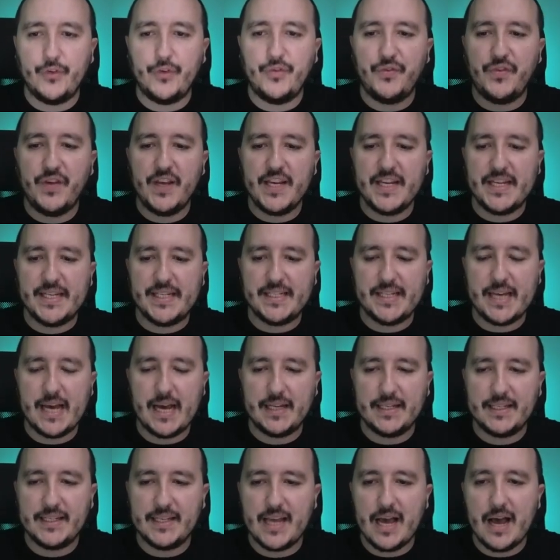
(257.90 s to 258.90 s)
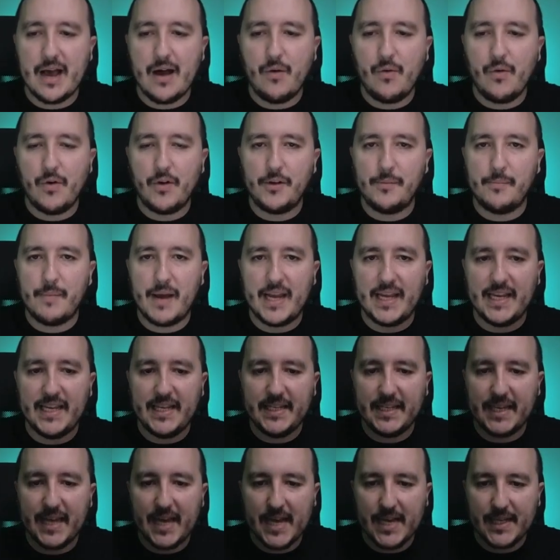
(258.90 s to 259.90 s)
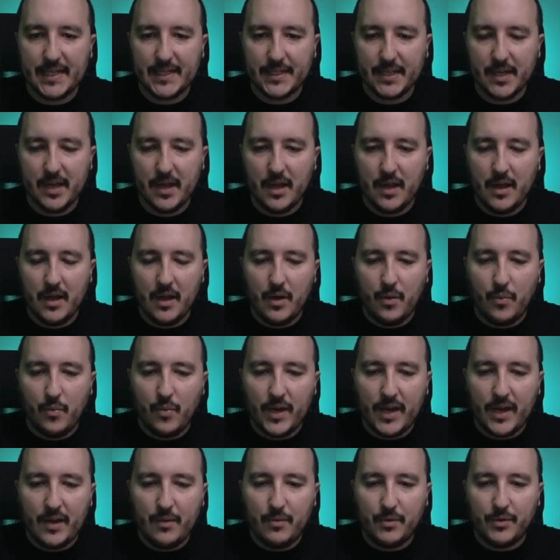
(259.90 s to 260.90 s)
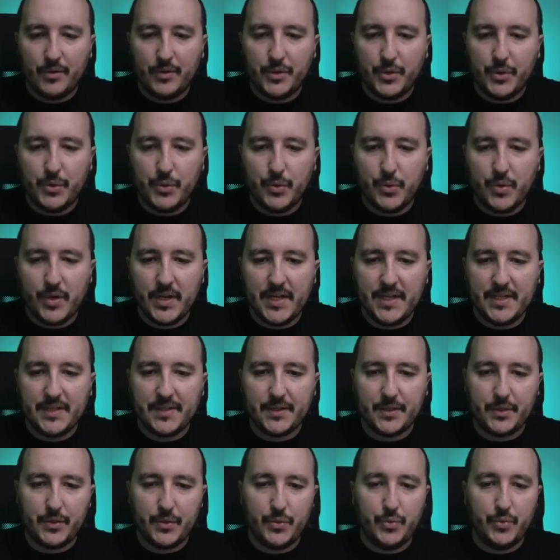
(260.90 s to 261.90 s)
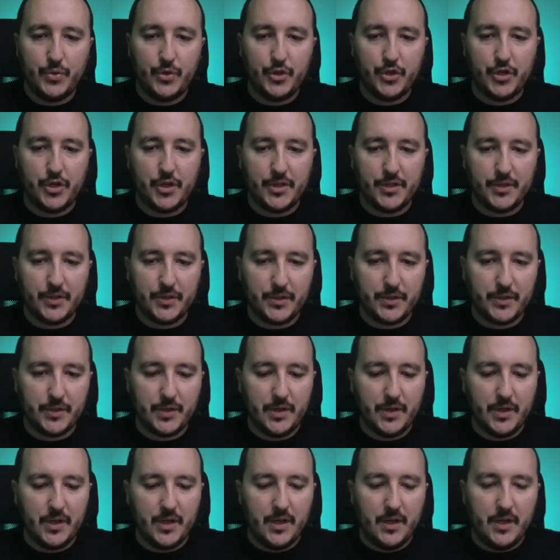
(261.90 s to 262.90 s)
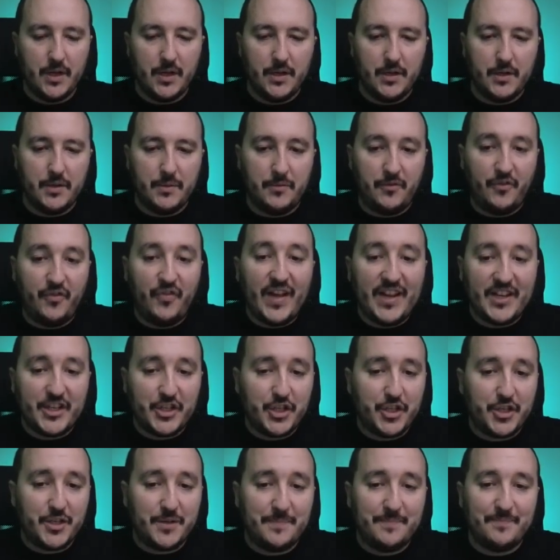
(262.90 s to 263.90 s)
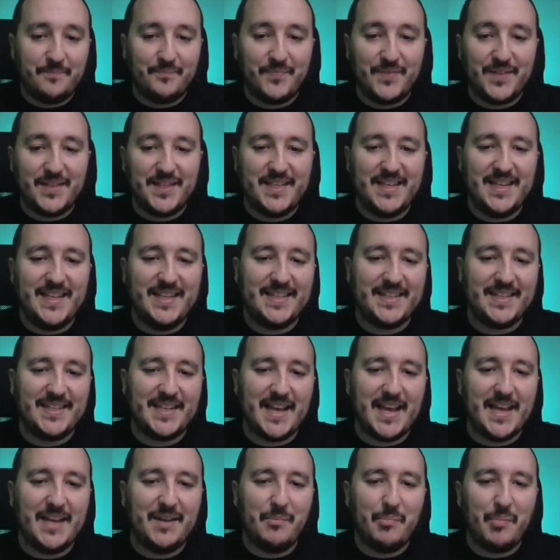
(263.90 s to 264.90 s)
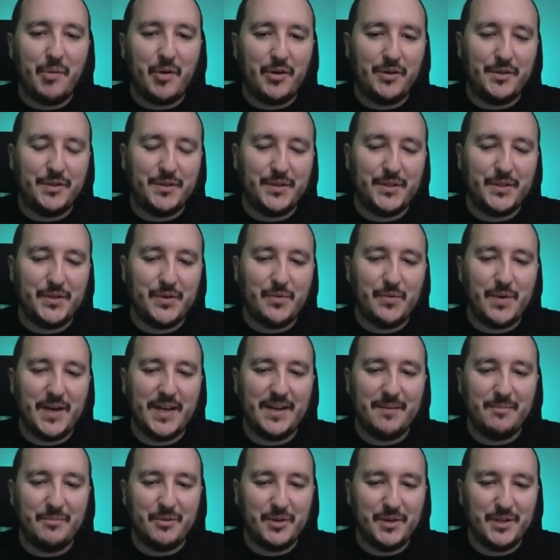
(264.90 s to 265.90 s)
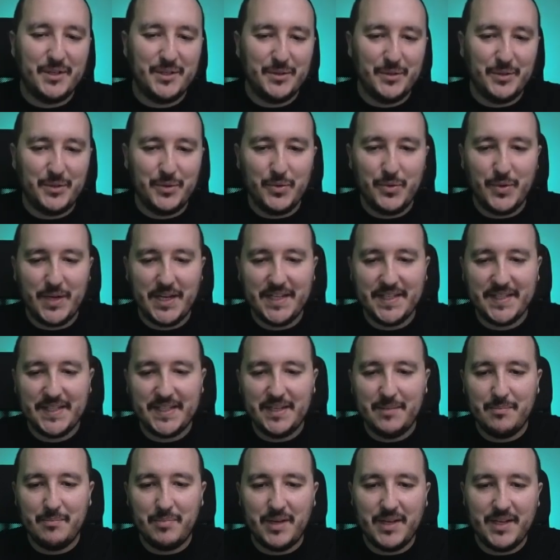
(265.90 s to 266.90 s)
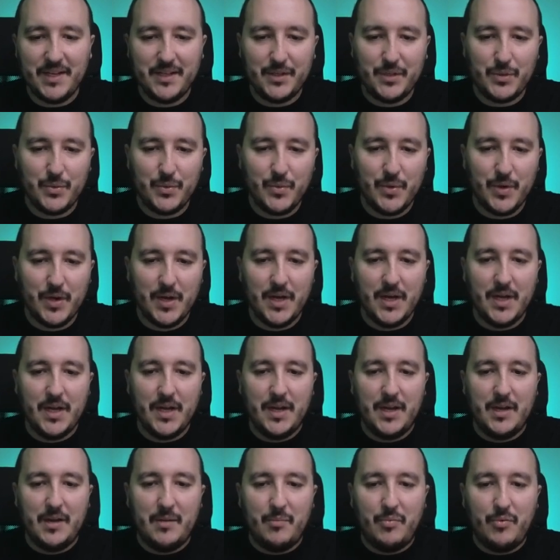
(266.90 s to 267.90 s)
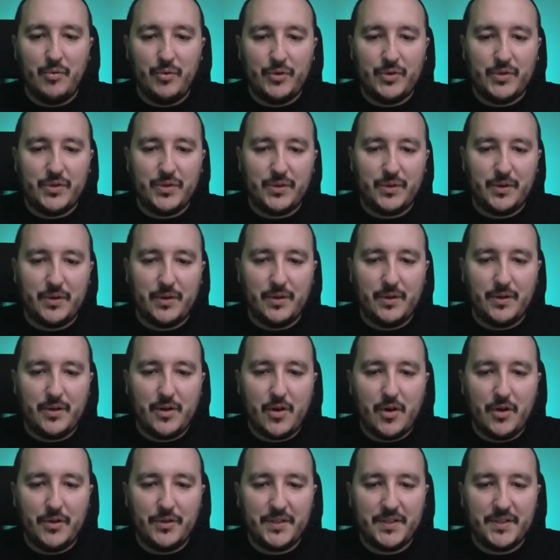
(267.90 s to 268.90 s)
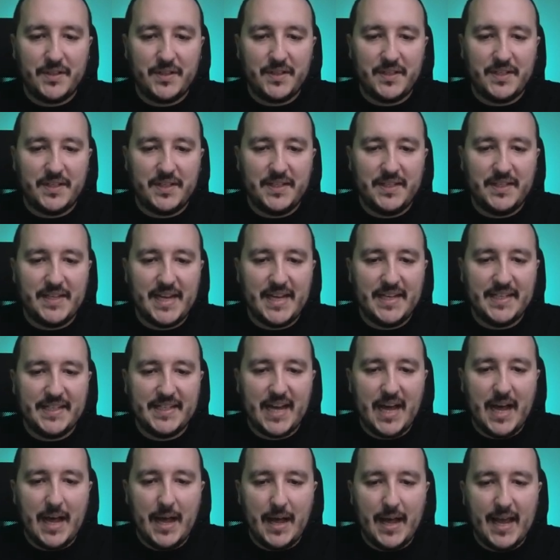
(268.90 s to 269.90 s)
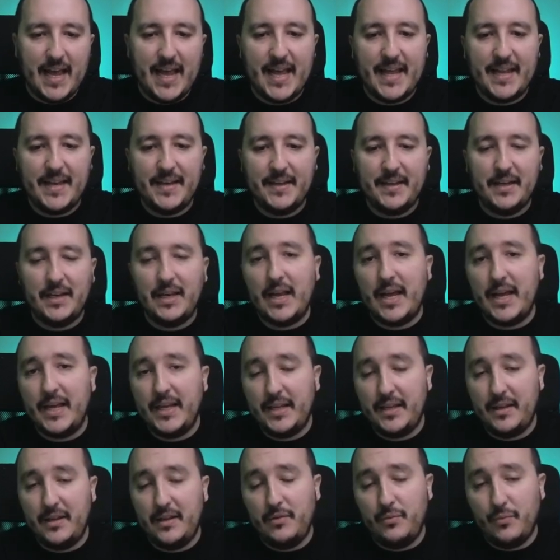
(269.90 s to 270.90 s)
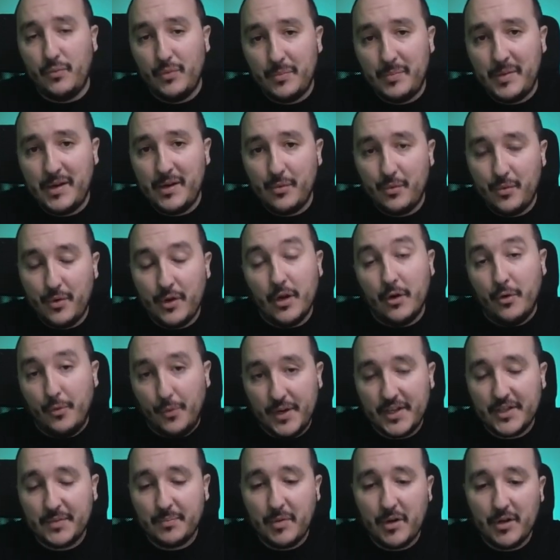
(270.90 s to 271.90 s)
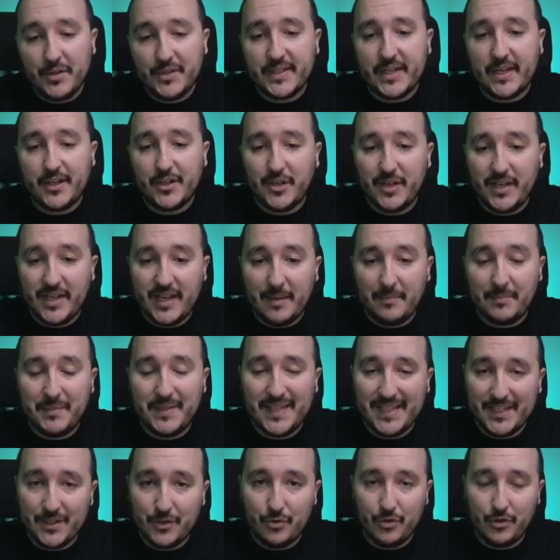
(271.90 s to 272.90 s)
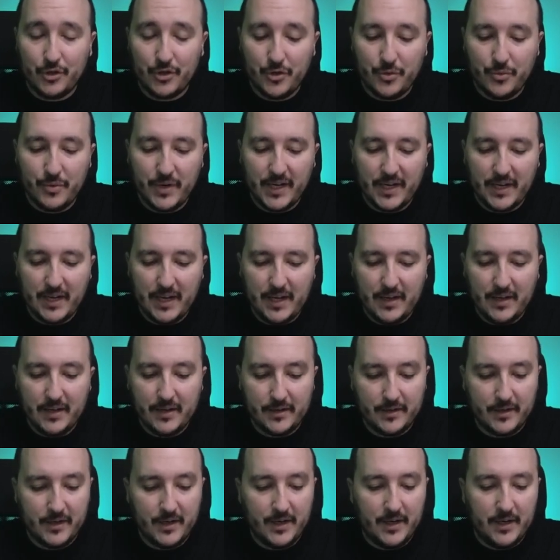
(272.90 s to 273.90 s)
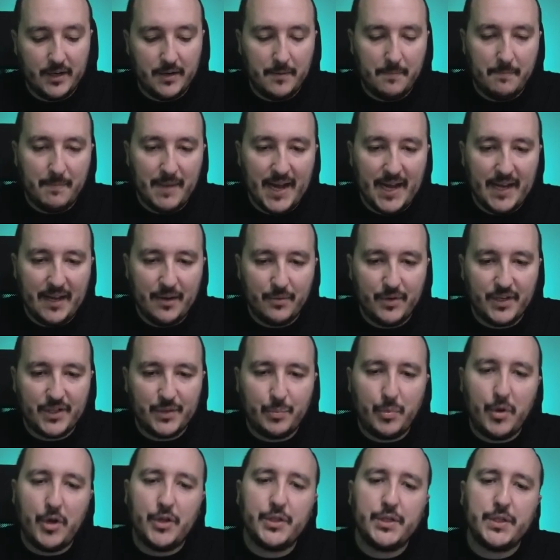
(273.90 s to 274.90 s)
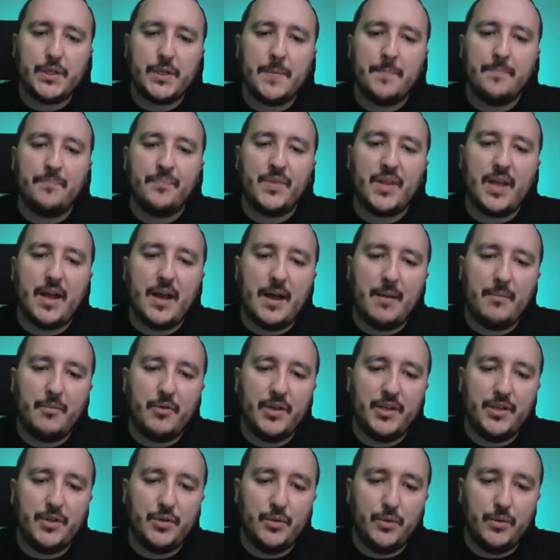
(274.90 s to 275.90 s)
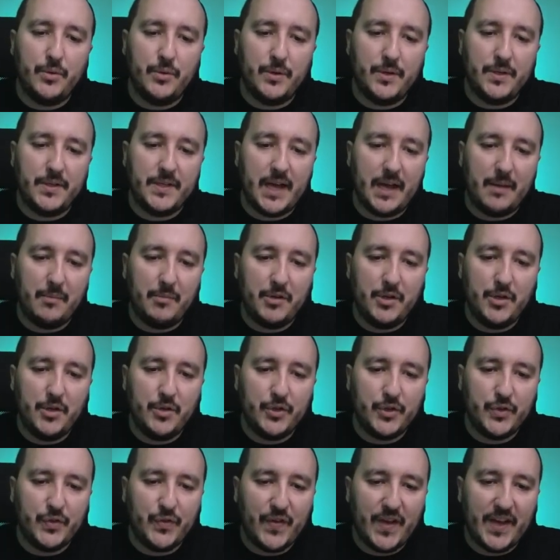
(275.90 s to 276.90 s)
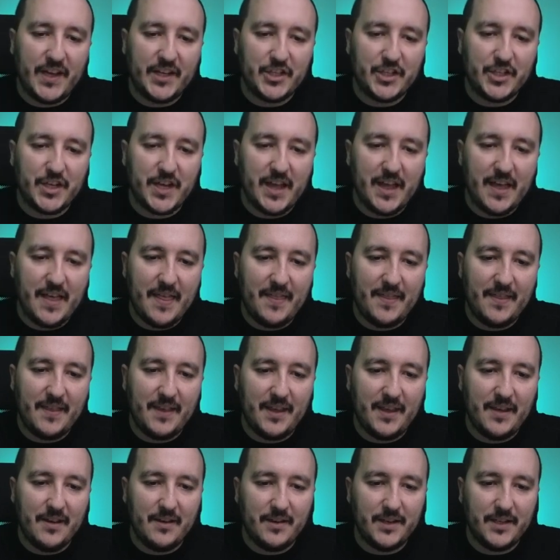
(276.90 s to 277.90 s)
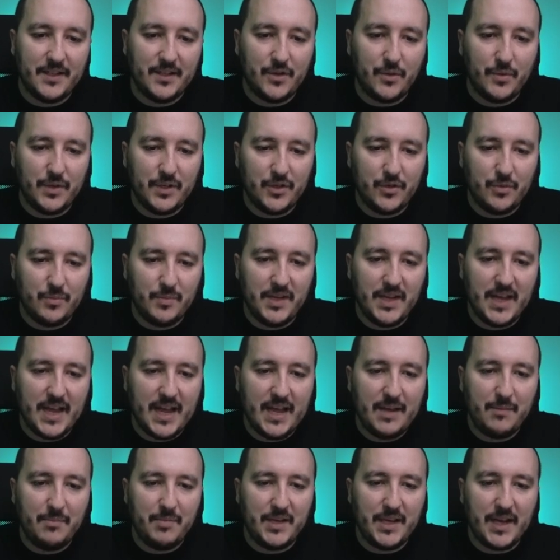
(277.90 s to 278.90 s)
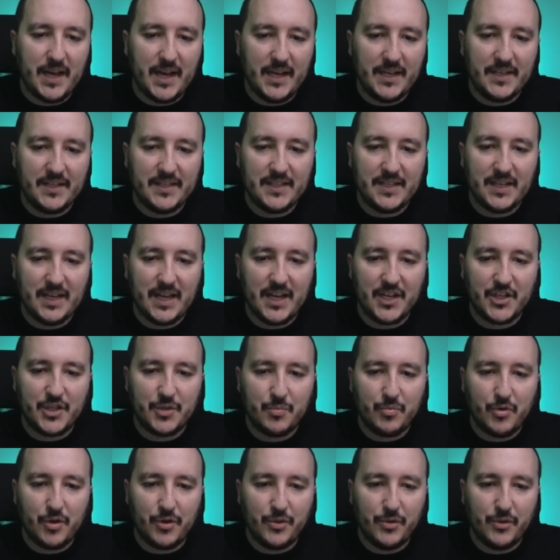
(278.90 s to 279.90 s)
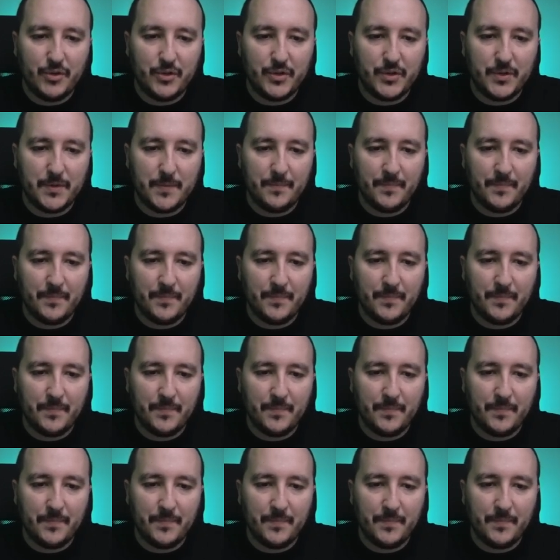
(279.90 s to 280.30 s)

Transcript: thing is that now on my index, what I want to do is to just fetch this endpoint. So what I'm going to do is simply to put const data and like it would be a response. Actually, I'm destructuring here my response. I'm going to type use fetch and here it's going to be API slash products.